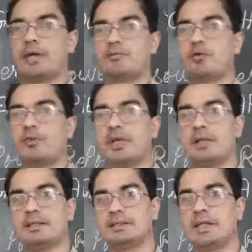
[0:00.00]
type of
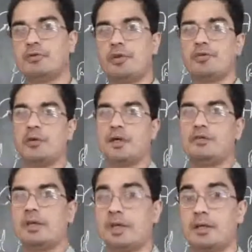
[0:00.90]
minerals that we
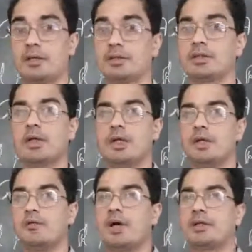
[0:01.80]
find. We can
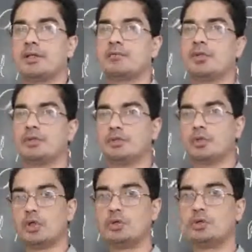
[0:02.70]
divide them
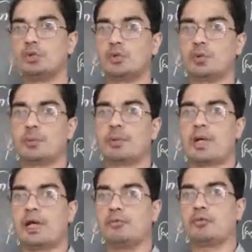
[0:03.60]
into two
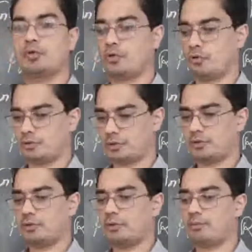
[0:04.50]
prime
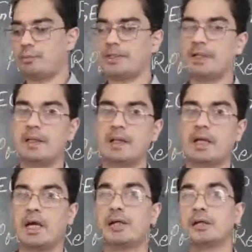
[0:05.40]
groups,
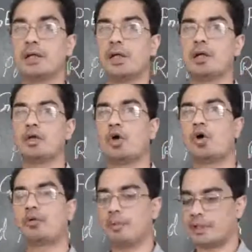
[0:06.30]
metallic and
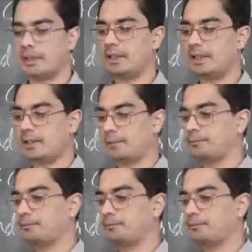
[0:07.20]
non-metallic.